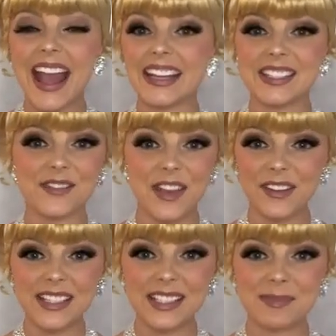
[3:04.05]
And it's
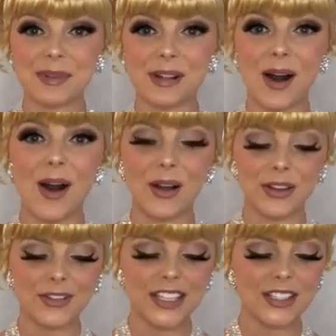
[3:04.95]
very simple. All
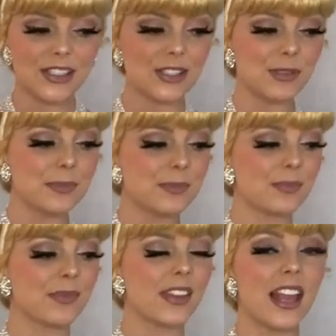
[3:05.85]
you need to do
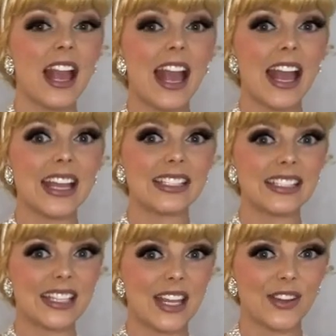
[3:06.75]
is
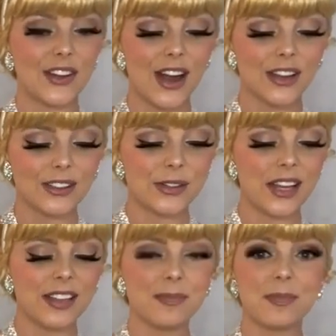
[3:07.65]
take your hot glue
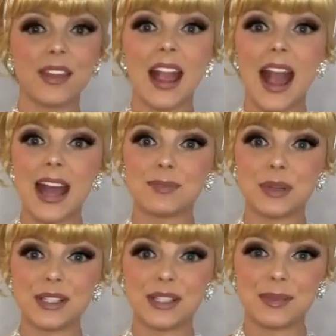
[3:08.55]
gun and
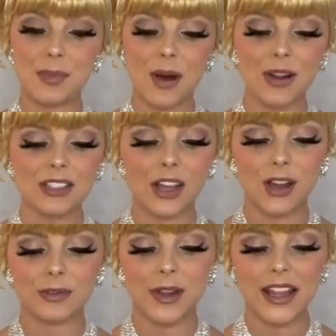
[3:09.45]
put a small
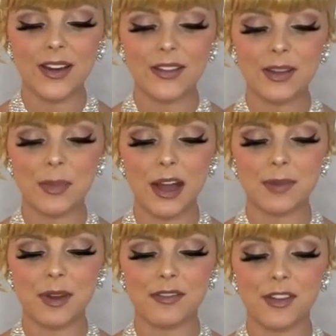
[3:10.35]
dot right on the
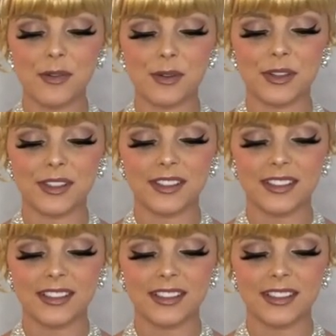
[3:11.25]
bottom of the horn.